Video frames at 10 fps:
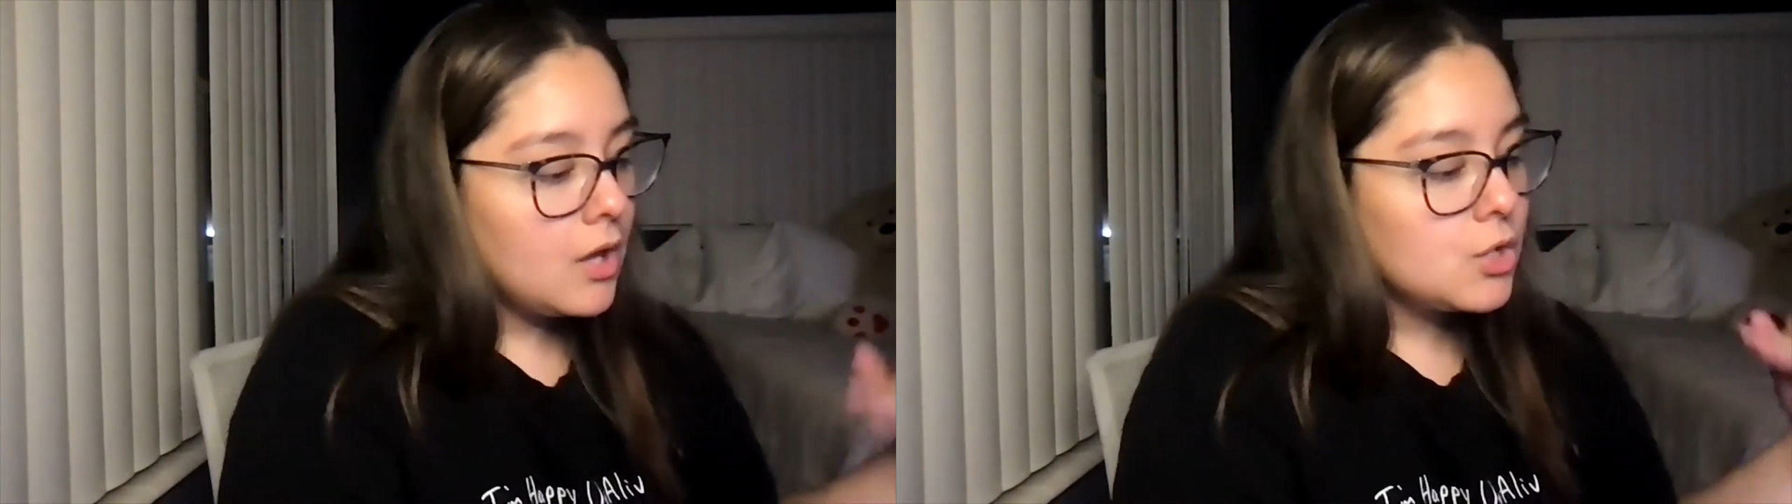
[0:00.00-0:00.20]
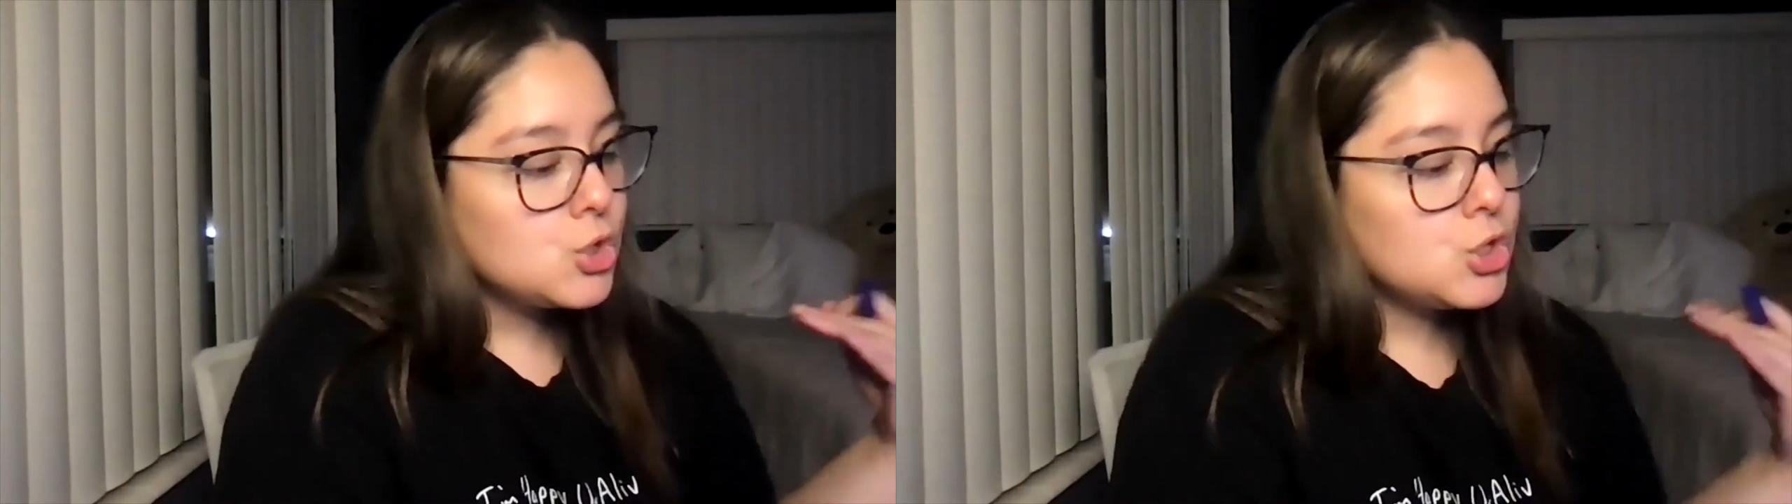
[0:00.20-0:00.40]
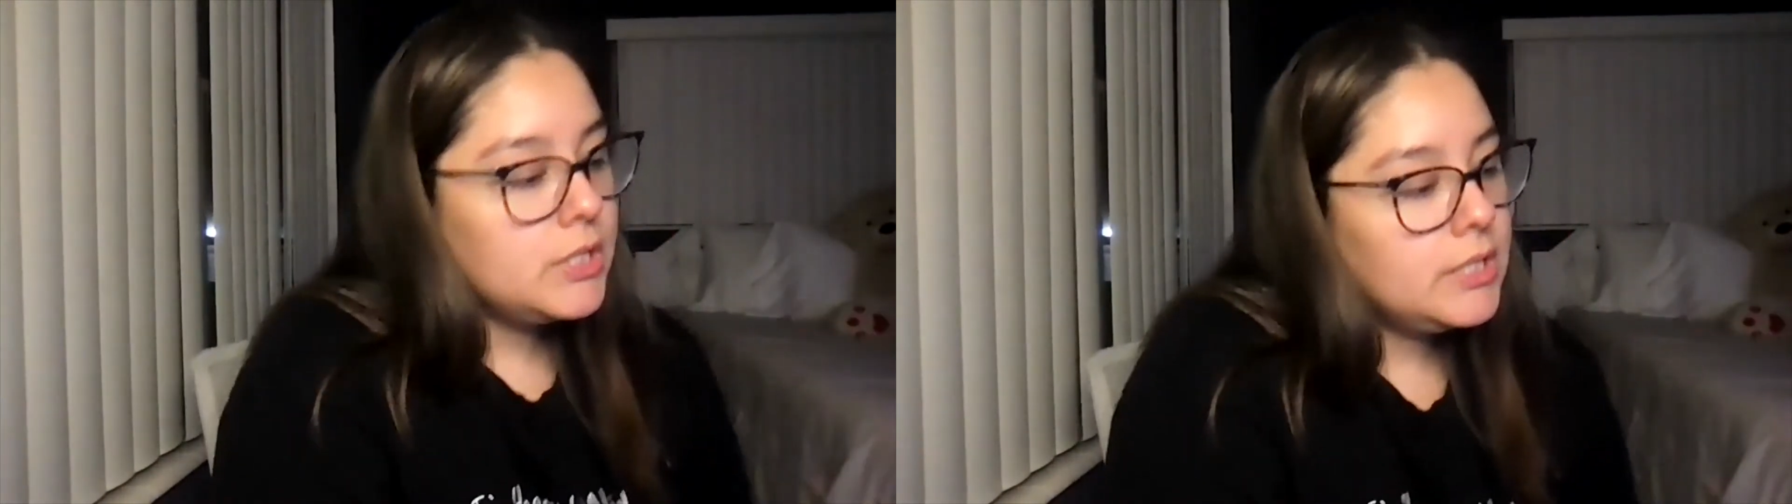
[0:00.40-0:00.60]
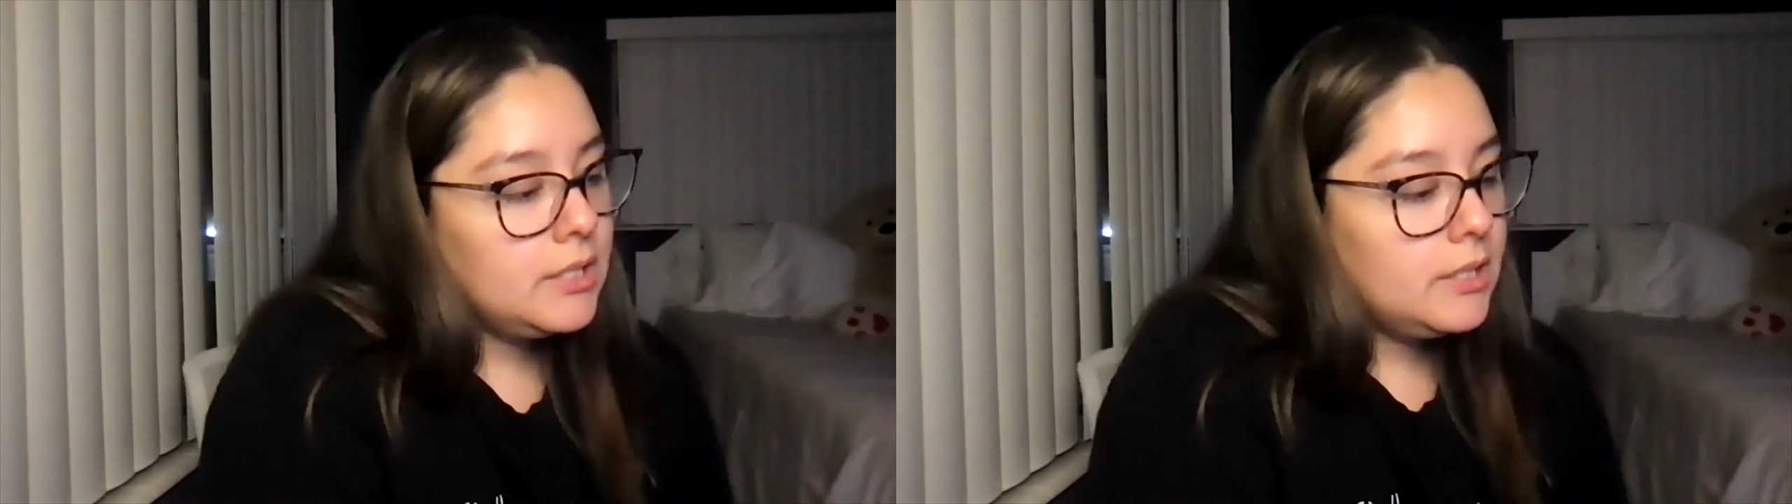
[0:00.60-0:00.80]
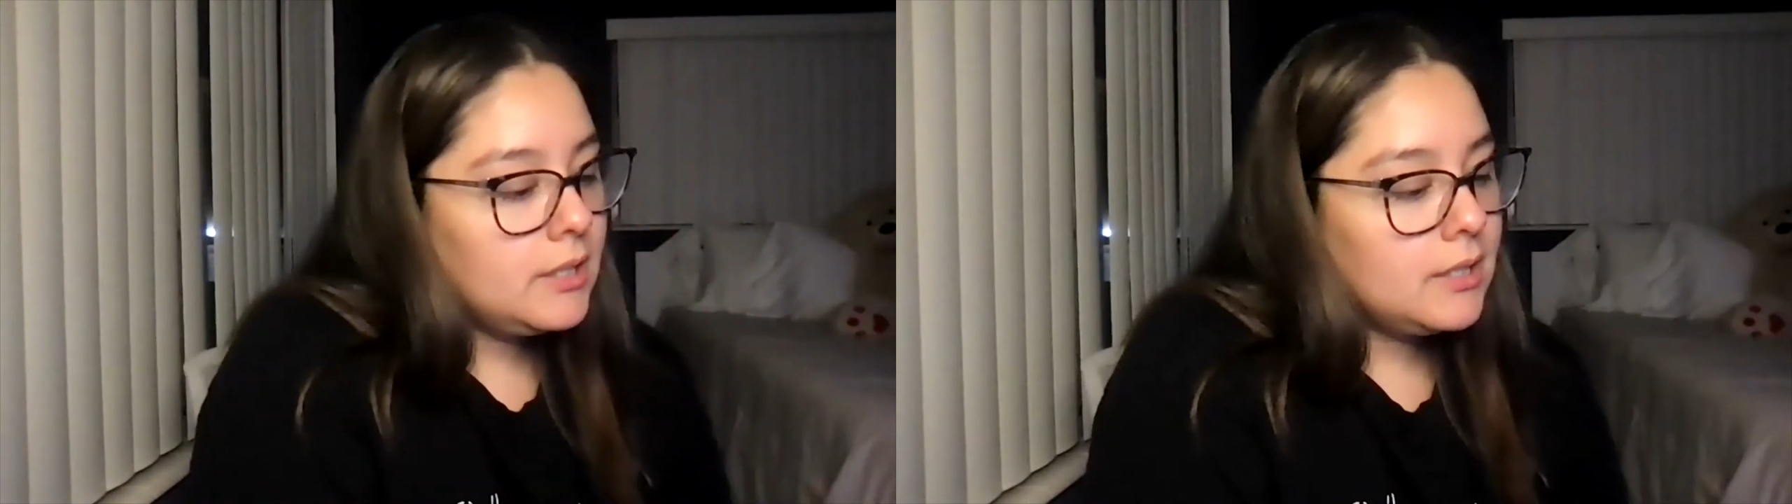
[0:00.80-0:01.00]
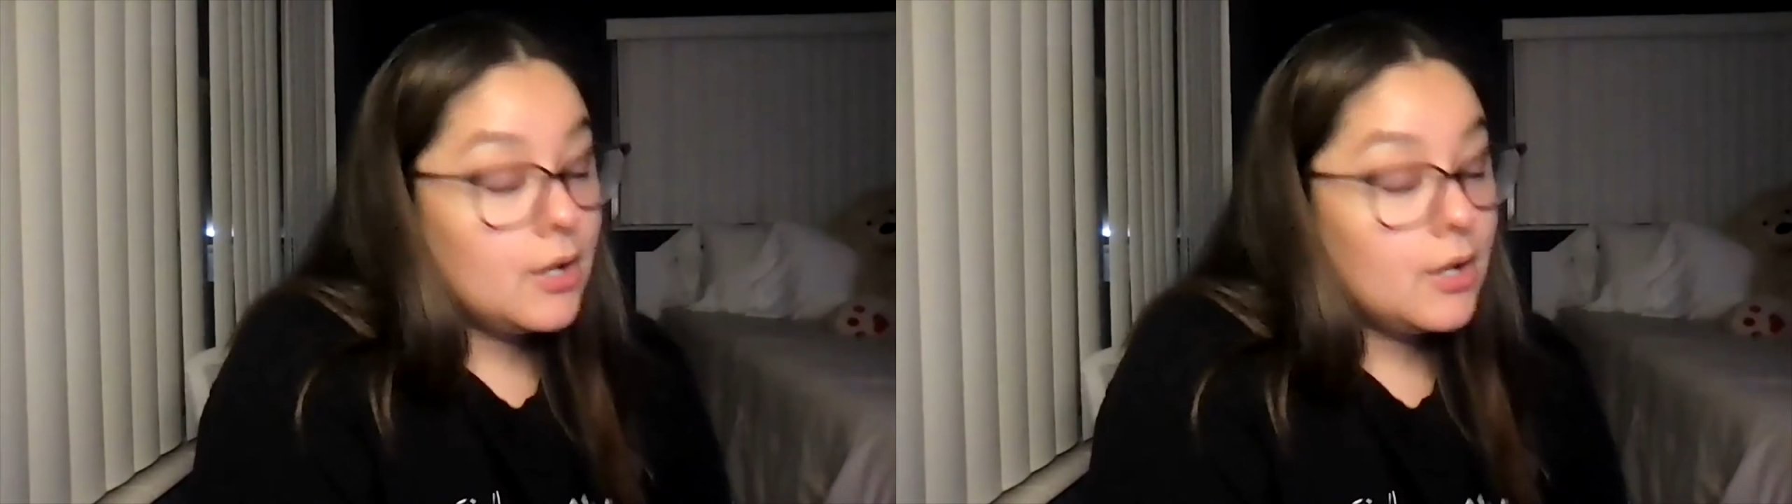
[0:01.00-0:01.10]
she